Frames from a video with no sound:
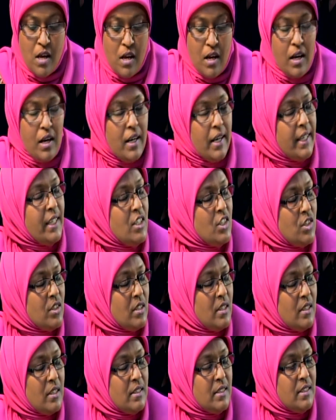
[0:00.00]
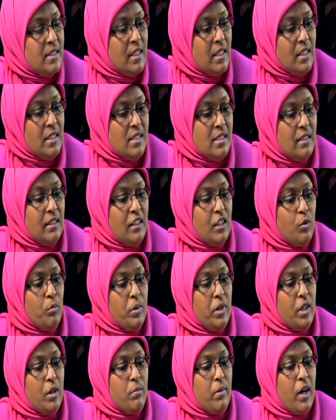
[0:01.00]
Aisha, tell us a little
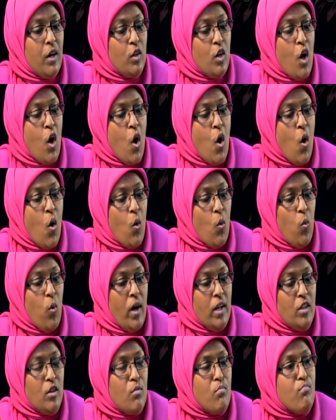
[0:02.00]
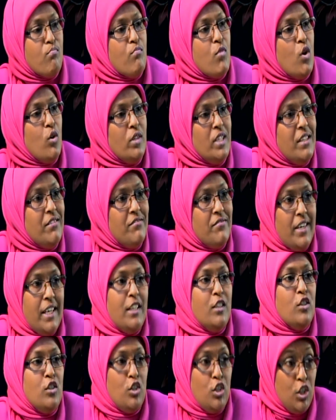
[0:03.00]
bit about what
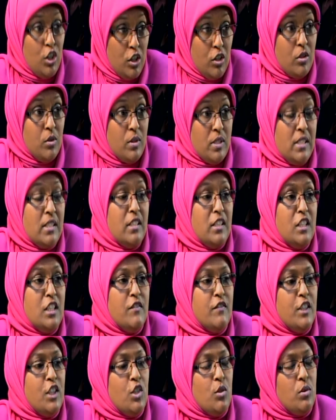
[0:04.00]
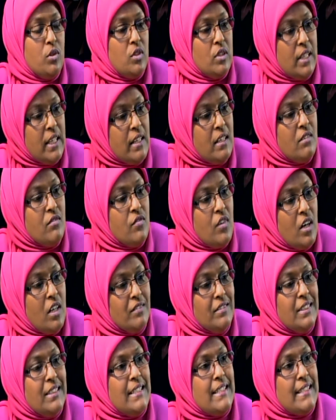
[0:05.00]
motivated you as an individual to get
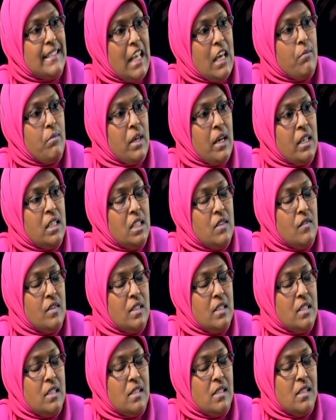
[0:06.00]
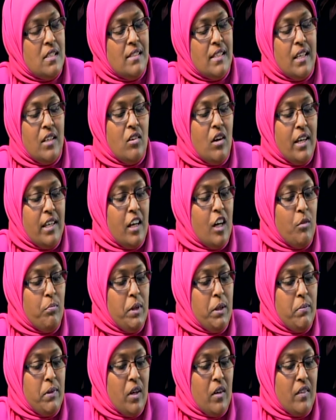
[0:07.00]
involved in Islamic activities, because I know our young
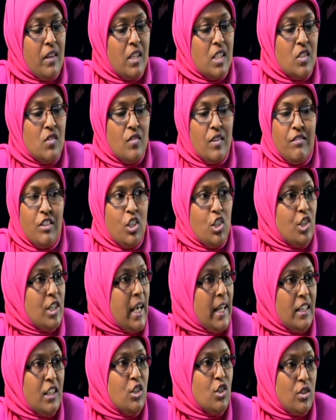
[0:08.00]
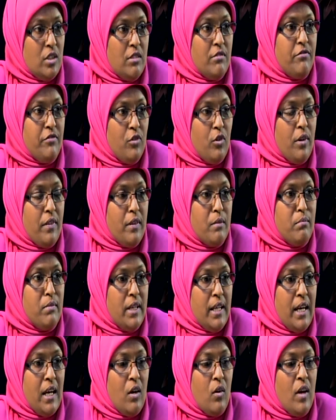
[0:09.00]
people out there, it's very challenging for them
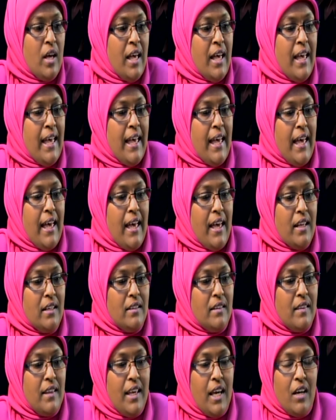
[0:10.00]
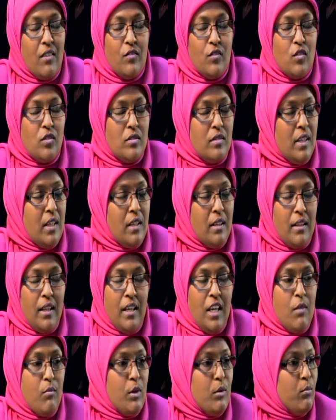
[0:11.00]
now, and they
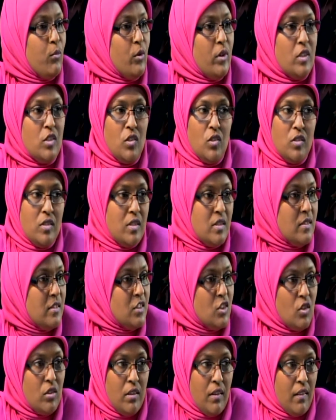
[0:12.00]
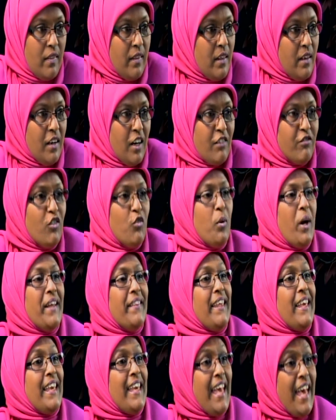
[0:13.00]
come with more excuses than you can think of why
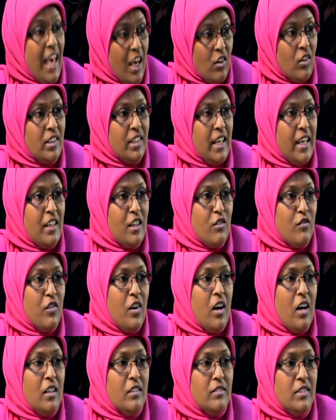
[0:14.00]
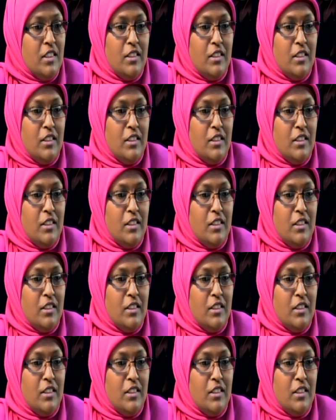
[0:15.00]
they cannot get involved.